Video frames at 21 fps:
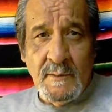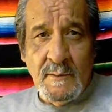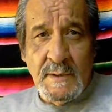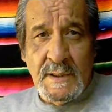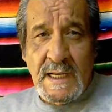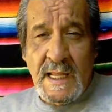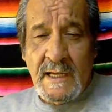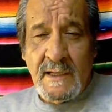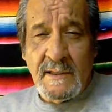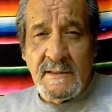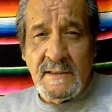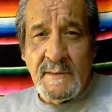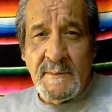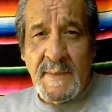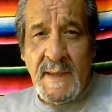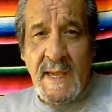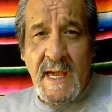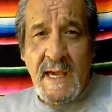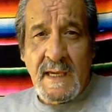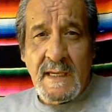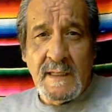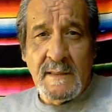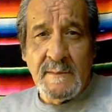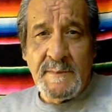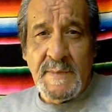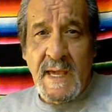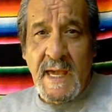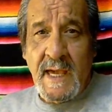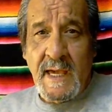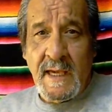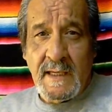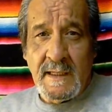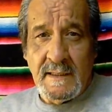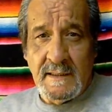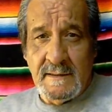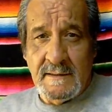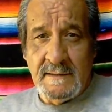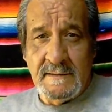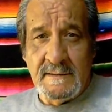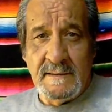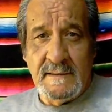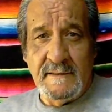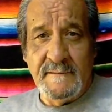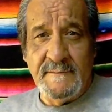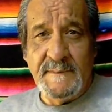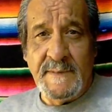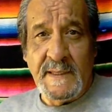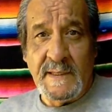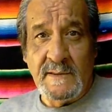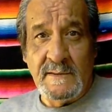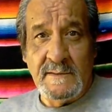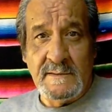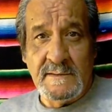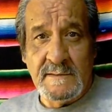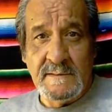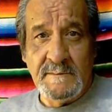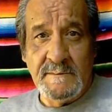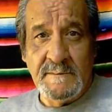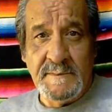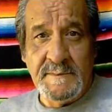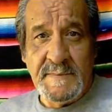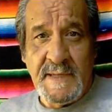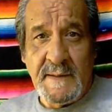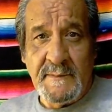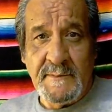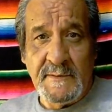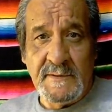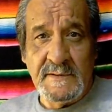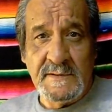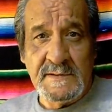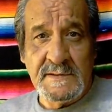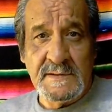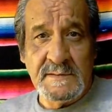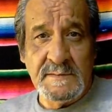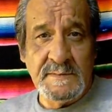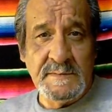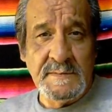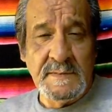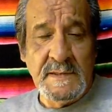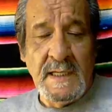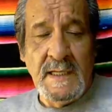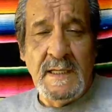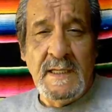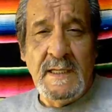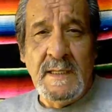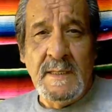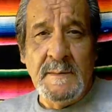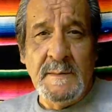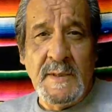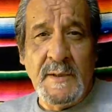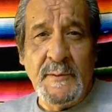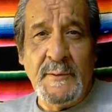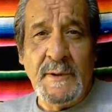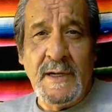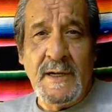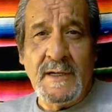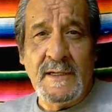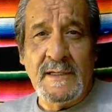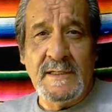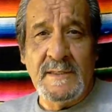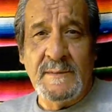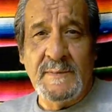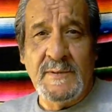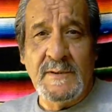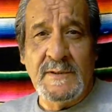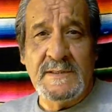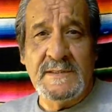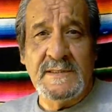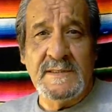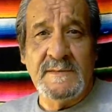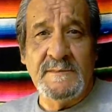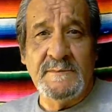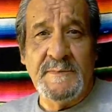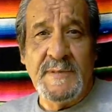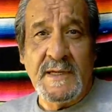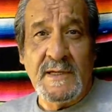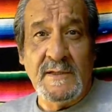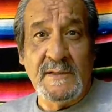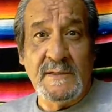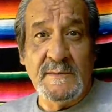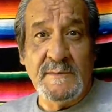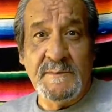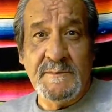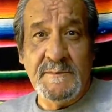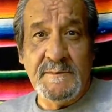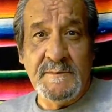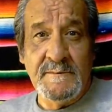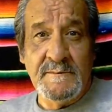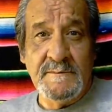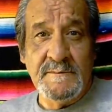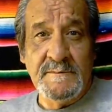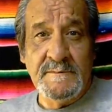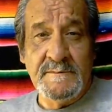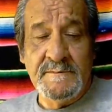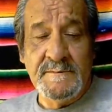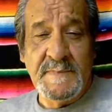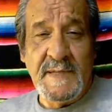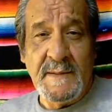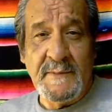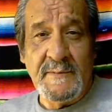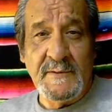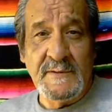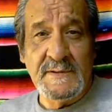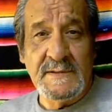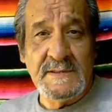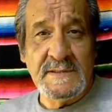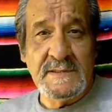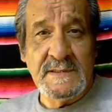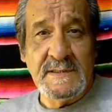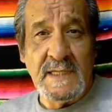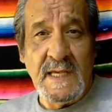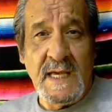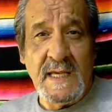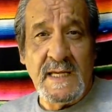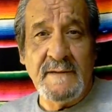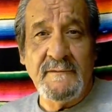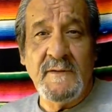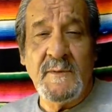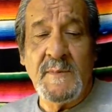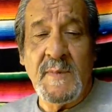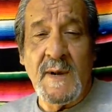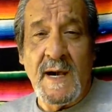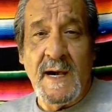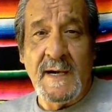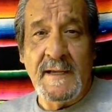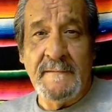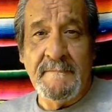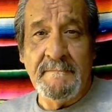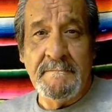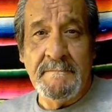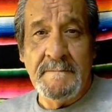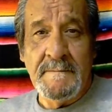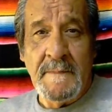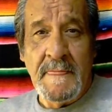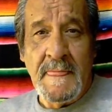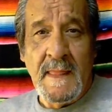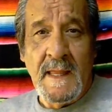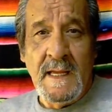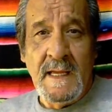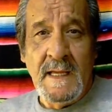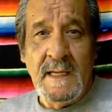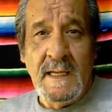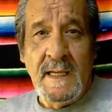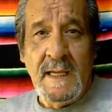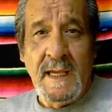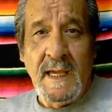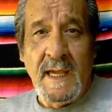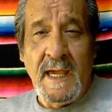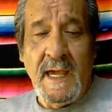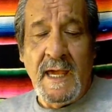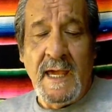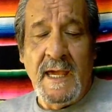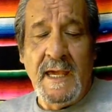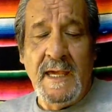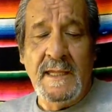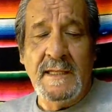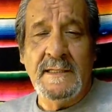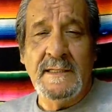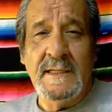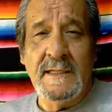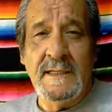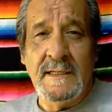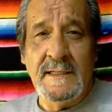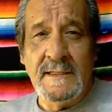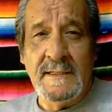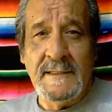We're not going to pack a pack of pickled peppers, but we are going to put some pickled peppers out of a pot. And